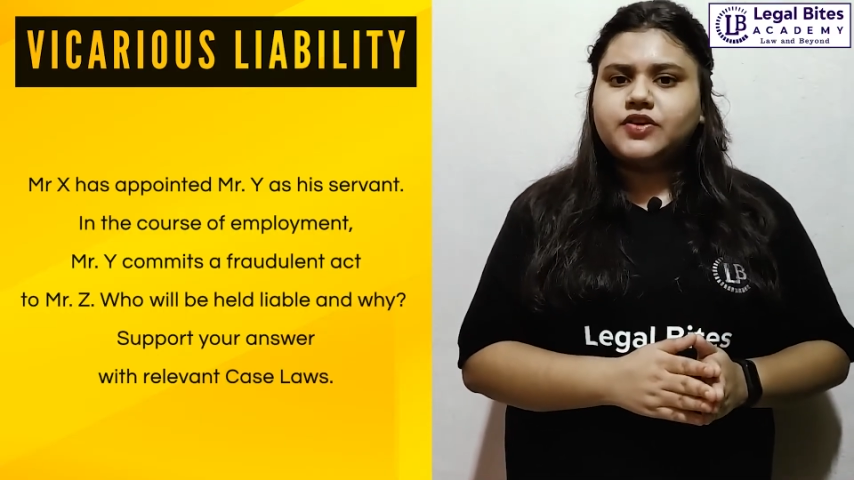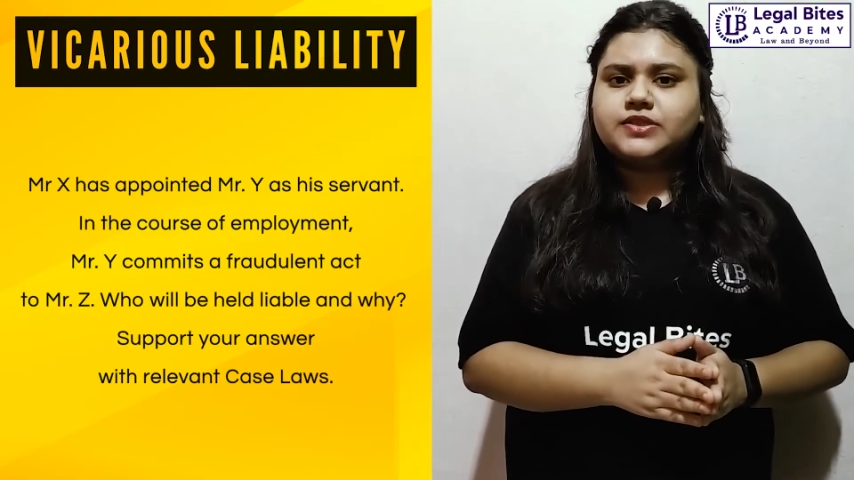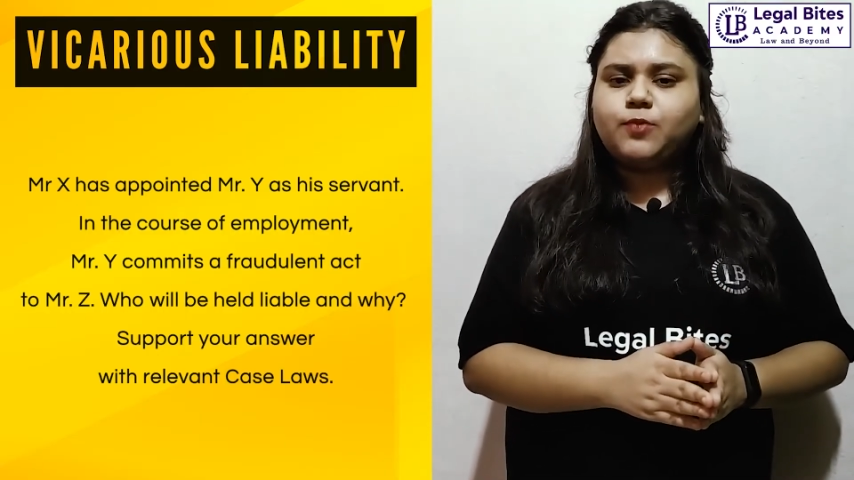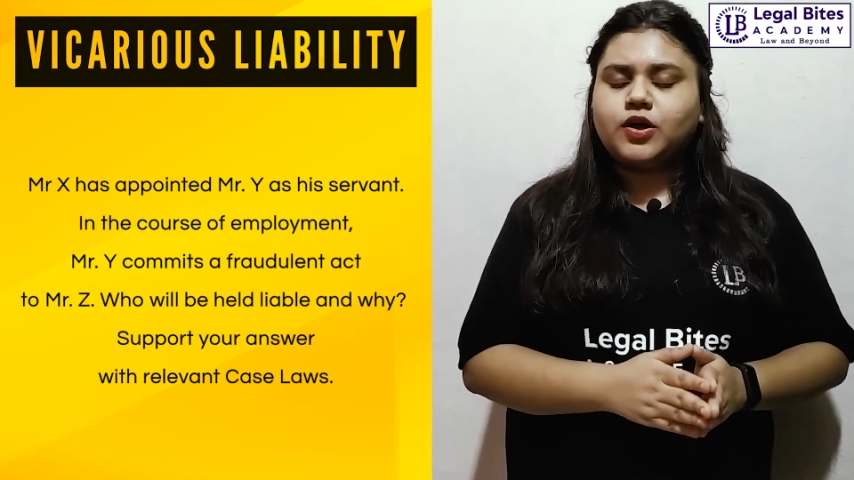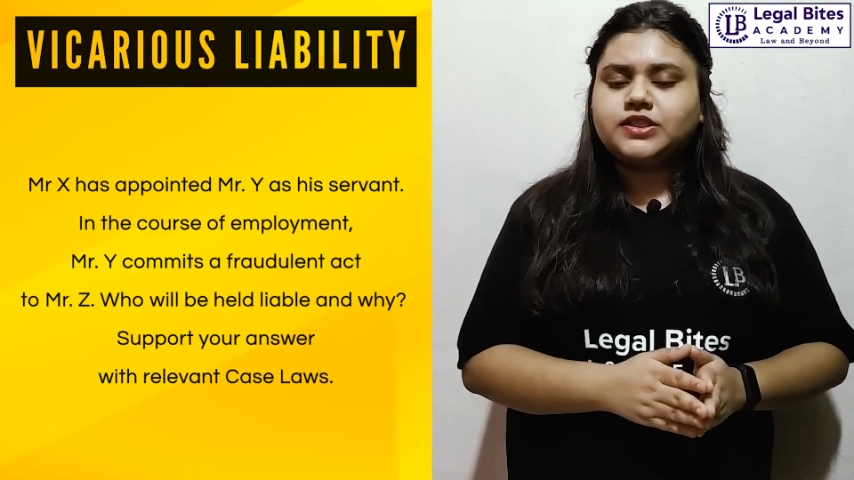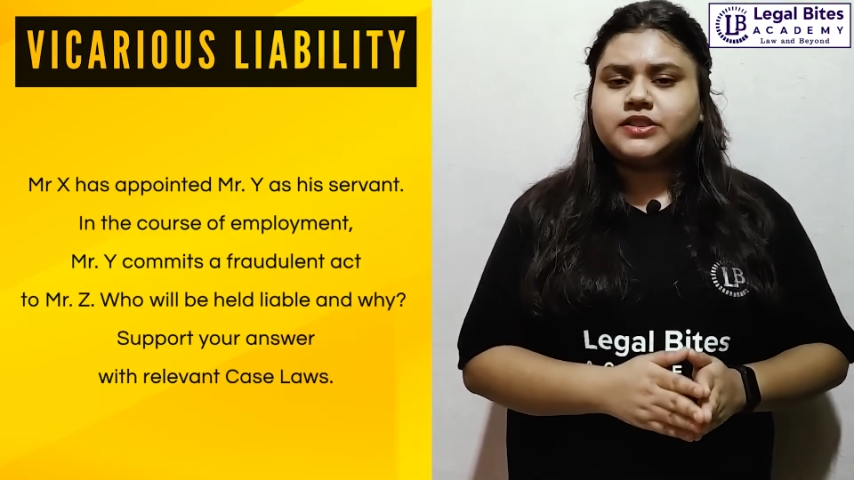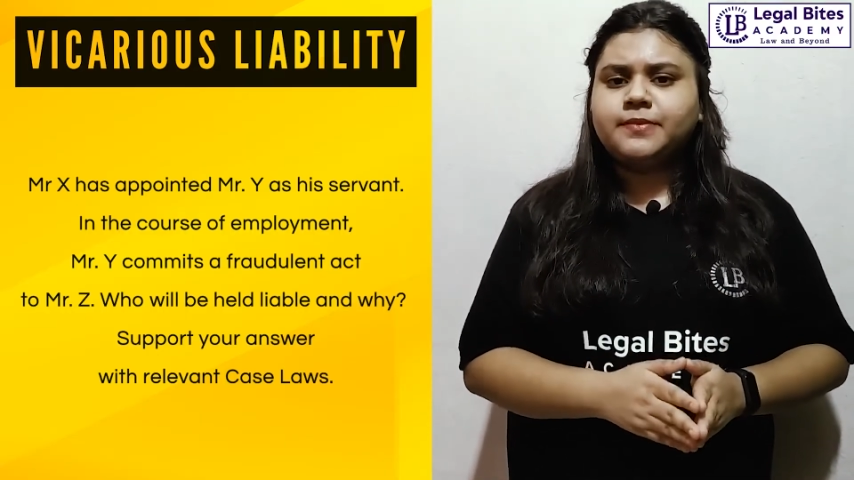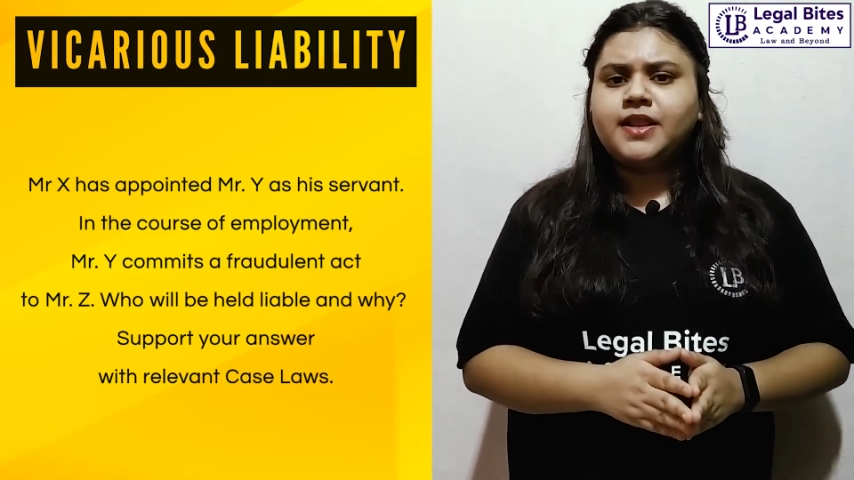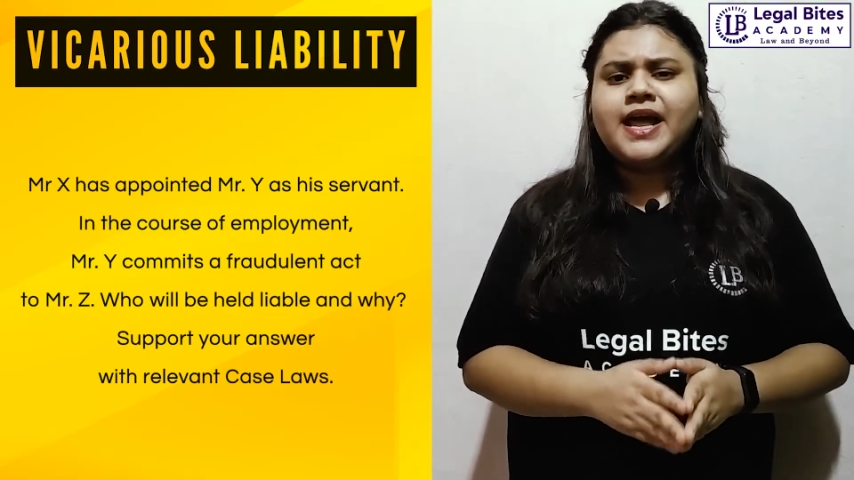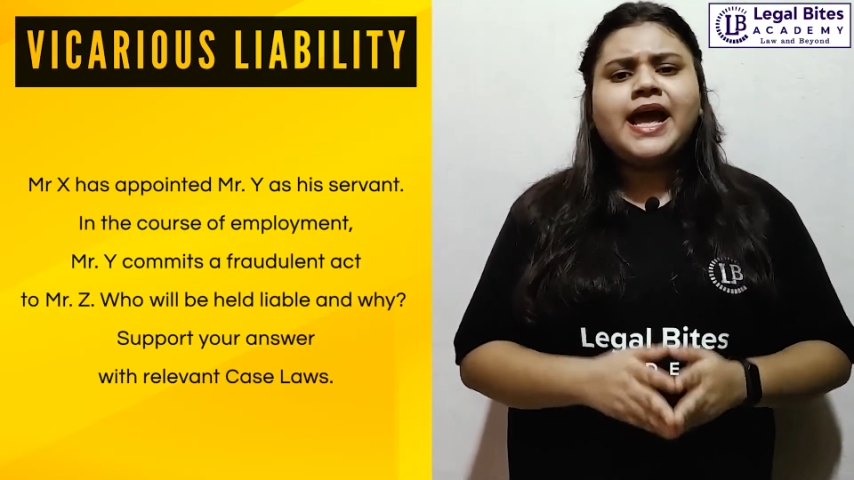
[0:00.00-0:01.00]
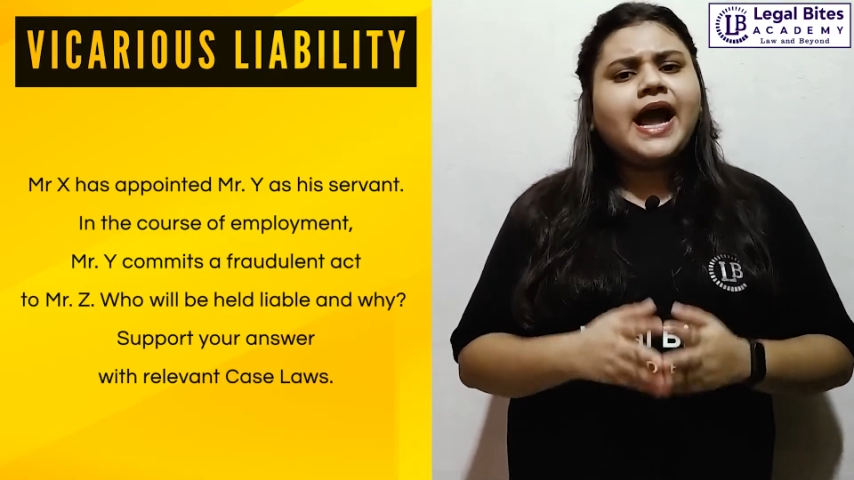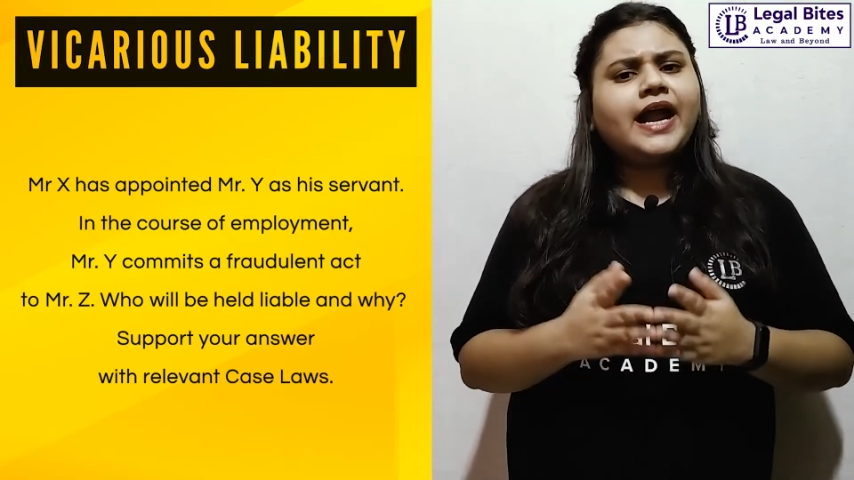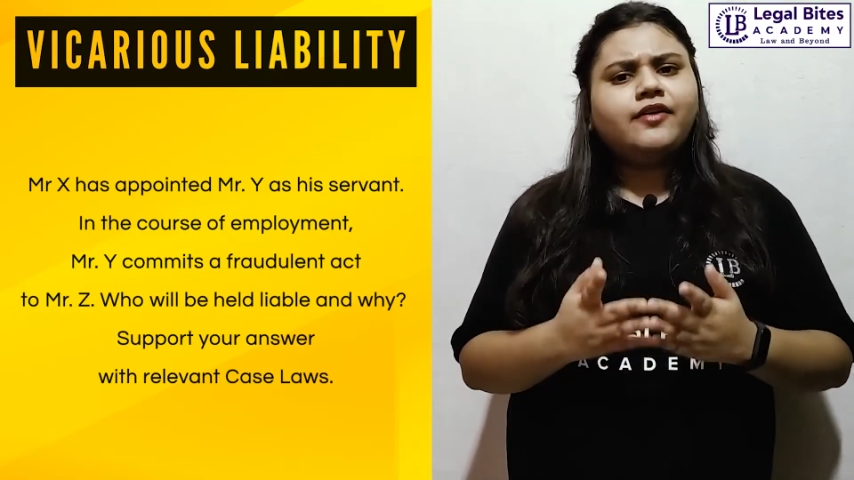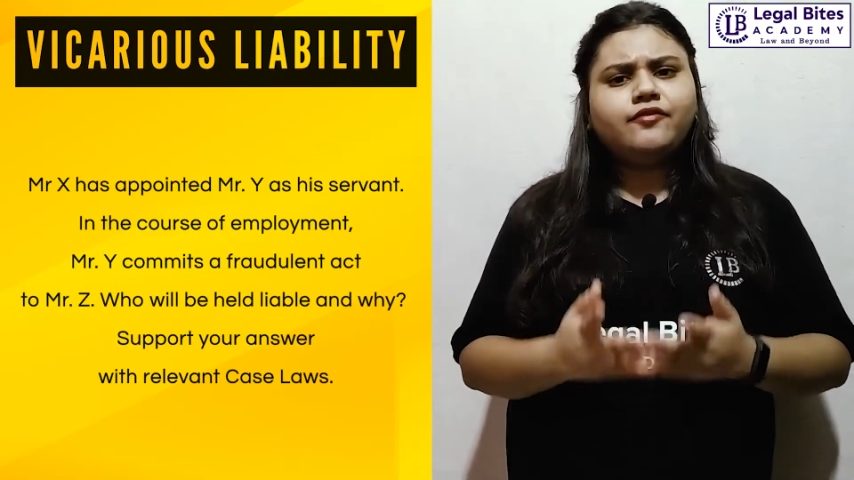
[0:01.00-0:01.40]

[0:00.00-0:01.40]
responsible and